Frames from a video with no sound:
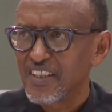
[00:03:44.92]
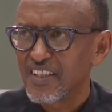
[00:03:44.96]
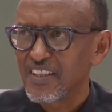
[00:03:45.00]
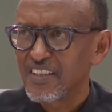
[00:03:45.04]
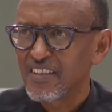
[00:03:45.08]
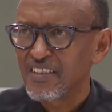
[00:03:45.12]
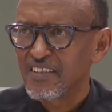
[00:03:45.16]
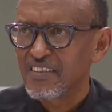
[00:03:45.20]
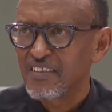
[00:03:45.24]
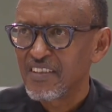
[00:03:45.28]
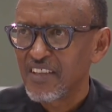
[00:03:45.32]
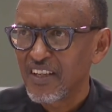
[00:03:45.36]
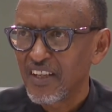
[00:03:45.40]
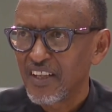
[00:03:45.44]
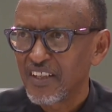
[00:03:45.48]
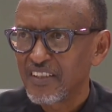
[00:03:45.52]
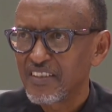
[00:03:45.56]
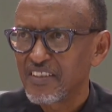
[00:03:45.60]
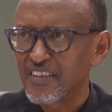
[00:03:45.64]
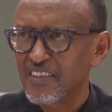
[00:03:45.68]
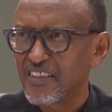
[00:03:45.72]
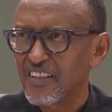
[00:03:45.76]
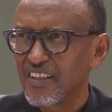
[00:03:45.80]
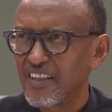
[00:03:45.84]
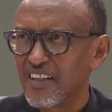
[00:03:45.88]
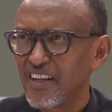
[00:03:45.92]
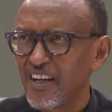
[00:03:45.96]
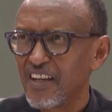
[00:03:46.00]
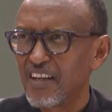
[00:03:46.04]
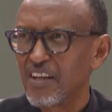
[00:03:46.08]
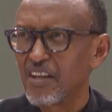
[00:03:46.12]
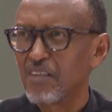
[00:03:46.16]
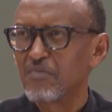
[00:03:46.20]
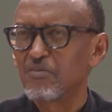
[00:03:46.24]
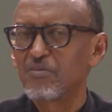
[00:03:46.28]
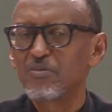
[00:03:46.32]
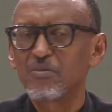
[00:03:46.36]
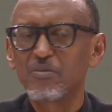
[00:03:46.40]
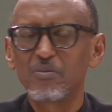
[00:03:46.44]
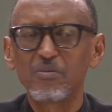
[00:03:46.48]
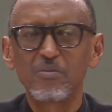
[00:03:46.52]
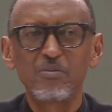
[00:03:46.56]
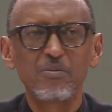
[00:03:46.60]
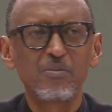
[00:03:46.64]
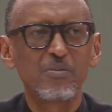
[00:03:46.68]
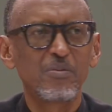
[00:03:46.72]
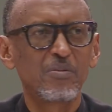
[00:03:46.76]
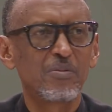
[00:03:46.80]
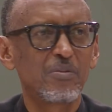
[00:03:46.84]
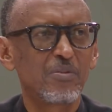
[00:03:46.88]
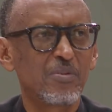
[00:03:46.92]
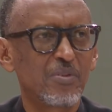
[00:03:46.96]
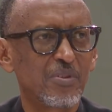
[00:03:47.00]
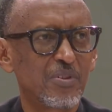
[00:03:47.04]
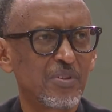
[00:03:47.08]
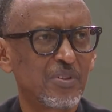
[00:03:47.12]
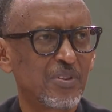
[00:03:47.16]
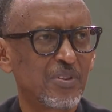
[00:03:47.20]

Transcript: that I have to do